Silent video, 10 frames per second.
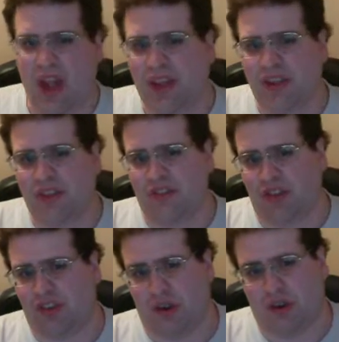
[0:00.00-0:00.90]
I didn't
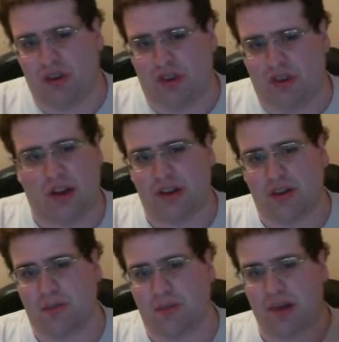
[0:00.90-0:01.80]
just start talking
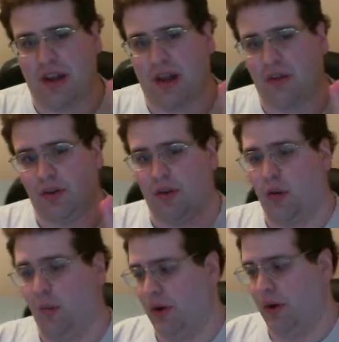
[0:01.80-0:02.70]
to Brittany out of
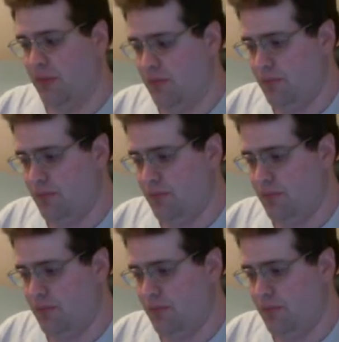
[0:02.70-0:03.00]
nowhere.